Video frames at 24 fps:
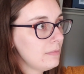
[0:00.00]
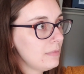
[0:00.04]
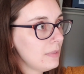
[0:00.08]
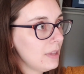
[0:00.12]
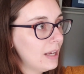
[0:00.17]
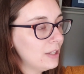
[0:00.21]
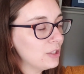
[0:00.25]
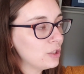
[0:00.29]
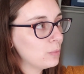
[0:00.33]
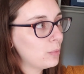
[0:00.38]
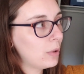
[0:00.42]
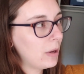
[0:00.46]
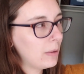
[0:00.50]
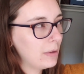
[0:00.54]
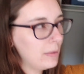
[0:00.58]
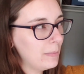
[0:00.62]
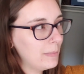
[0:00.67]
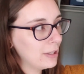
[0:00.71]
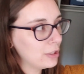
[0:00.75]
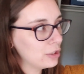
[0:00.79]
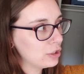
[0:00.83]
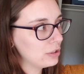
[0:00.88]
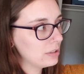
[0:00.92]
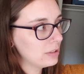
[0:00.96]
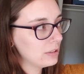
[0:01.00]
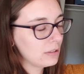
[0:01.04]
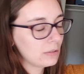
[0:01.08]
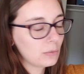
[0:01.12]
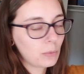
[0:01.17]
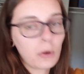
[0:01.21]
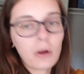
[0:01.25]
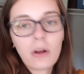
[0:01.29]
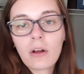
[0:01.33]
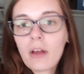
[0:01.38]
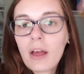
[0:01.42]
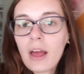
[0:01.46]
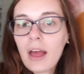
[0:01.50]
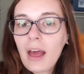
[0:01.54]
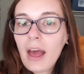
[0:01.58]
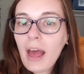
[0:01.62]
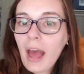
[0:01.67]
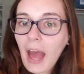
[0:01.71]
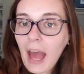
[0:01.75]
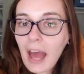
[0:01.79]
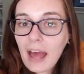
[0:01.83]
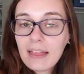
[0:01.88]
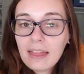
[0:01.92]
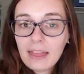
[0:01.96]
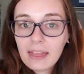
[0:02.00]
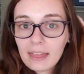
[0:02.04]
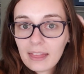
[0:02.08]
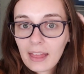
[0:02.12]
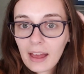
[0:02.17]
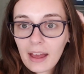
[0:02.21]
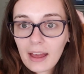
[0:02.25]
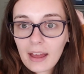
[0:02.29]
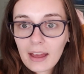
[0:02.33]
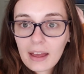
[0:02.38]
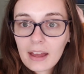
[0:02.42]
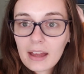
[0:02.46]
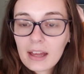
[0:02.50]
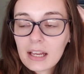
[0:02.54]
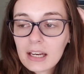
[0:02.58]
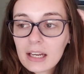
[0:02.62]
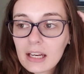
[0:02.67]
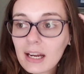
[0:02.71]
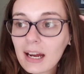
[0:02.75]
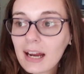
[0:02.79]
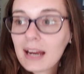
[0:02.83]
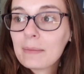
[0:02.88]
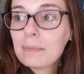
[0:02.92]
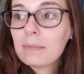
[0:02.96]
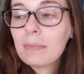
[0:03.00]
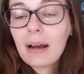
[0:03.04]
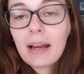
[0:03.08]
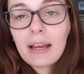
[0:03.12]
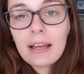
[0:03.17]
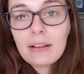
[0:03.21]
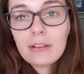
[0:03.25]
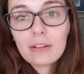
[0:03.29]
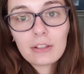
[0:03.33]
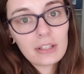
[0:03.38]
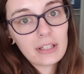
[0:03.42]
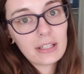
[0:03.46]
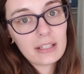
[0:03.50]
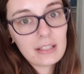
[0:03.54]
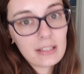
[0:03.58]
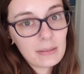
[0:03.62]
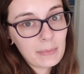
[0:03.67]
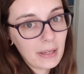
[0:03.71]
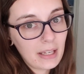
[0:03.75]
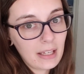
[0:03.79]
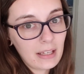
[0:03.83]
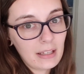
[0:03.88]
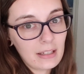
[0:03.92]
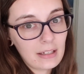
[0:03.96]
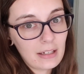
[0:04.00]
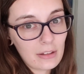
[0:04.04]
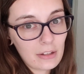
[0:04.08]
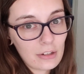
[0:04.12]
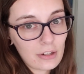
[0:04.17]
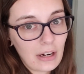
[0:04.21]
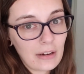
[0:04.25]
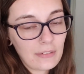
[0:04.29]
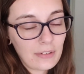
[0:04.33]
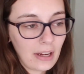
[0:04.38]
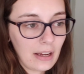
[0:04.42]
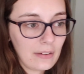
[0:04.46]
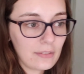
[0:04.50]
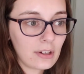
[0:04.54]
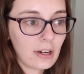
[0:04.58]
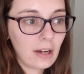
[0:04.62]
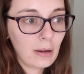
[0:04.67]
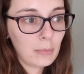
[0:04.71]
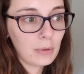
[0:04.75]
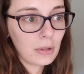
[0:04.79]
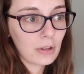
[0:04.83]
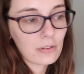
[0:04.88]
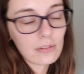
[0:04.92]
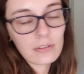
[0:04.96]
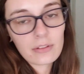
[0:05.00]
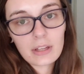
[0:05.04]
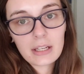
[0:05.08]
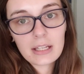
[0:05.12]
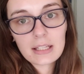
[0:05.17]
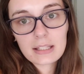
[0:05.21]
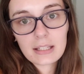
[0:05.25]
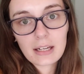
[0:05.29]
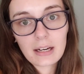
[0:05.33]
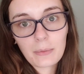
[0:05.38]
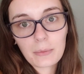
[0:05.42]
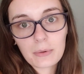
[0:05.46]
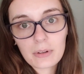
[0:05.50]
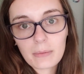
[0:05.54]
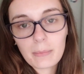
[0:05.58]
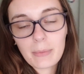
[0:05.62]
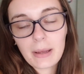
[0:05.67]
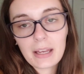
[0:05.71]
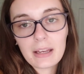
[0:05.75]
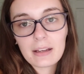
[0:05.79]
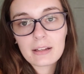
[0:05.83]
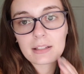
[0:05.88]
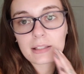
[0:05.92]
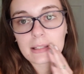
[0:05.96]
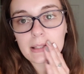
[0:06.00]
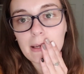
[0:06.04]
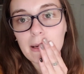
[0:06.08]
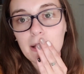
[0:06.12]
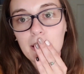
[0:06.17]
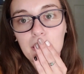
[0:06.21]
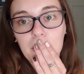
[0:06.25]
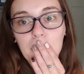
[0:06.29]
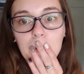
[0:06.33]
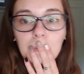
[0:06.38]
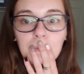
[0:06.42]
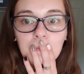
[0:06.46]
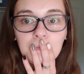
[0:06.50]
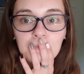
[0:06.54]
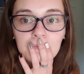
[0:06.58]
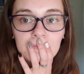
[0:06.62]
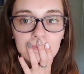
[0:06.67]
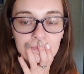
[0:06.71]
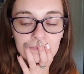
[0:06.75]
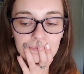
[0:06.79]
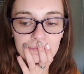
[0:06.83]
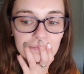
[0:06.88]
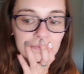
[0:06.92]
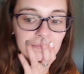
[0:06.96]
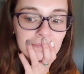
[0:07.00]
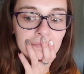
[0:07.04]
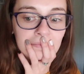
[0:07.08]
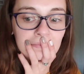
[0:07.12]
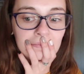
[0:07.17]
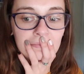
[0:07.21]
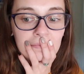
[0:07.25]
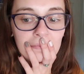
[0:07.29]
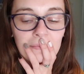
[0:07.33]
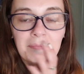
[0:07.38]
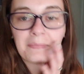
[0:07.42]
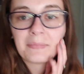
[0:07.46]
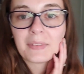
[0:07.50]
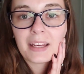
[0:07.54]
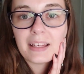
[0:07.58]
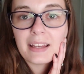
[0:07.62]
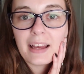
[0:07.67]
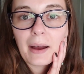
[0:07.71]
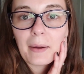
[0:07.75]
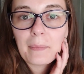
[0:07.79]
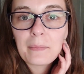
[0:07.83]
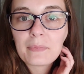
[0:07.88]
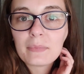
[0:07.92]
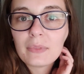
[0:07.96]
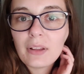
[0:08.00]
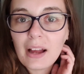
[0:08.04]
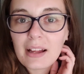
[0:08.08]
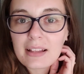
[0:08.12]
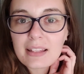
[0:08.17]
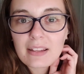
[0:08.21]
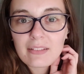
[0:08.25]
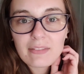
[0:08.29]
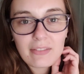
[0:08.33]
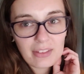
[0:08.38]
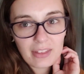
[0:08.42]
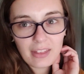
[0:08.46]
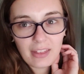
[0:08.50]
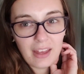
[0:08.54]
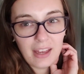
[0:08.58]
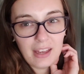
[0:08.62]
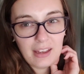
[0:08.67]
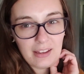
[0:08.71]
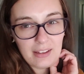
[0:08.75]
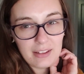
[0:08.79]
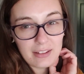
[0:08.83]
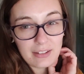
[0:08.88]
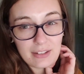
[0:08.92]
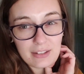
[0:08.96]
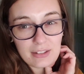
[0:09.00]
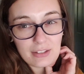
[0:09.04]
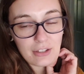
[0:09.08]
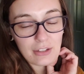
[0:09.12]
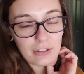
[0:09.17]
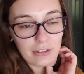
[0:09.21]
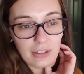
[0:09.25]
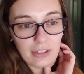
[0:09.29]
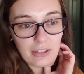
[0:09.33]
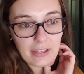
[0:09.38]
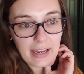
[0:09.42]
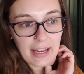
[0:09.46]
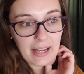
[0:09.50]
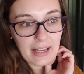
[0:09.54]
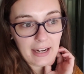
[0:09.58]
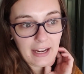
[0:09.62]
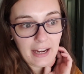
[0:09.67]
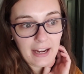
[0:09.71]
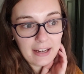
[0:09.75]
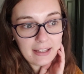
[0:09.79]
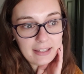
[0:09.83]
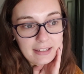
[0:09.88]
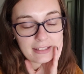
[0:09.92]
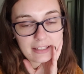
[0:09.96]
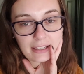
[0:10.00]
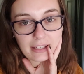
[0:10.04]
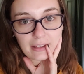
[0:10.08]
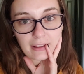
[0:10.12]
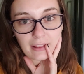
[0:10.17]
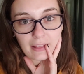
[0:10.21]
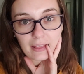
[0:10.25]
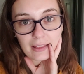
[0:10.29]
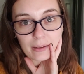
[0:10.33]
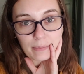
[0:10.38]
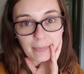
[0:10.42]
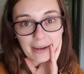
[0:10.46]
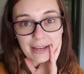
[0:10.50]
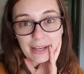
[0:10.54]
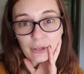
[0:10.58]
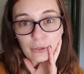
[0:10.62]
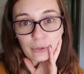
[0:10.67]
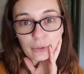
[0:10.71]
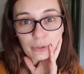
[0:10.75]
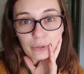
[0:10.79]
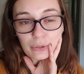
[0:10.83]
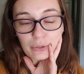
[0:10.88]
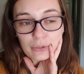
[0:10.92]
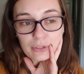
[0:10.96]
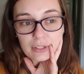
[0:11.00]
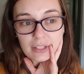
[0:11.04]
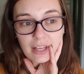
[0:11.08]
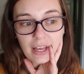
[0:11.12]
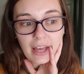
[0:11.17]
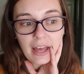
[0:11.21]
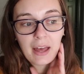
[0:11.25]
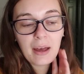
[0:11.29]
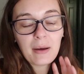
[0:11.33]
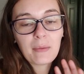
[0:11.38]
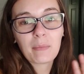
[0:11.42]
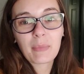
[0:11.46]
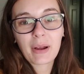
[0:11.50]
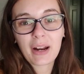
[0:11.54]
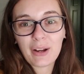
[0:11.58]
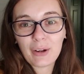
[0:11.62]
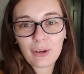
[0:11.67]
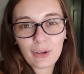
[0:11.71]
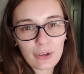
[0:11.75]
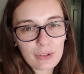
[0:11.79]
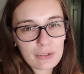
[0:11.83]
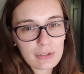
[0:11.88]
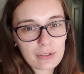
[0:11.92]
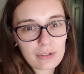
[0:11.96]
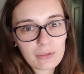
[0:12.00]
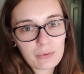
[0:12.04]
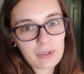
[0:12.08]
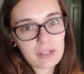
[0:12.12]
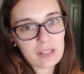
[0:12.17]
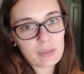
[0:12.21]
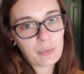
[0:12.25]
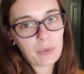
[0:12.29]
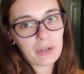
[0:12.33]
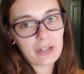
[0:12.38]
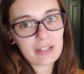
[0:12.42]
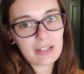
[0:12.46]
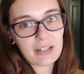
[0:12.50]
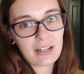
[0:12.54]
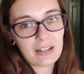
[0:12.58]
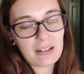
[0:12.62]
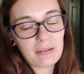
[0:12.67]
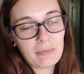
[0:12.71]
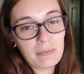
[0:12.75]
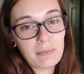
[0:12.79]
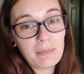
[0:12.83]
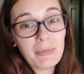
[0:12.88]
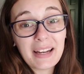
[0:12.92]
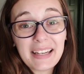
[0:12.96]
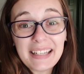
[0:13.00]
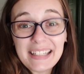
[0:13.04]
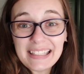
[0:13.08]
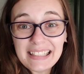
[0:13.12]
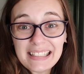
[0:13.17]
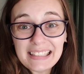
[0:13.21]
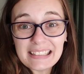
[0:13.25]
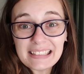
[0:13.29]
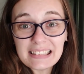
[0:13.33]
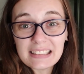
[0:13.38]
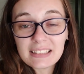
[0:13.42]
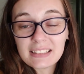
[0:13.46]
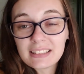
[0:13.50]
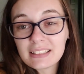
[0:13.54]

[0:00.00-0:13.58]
I should probably measure this wall. And then I might look into making another craft. I have a couple other things that I want to make. So yeah, lots of things to look at at the Michaels, but I also don't want to spend a ton of money.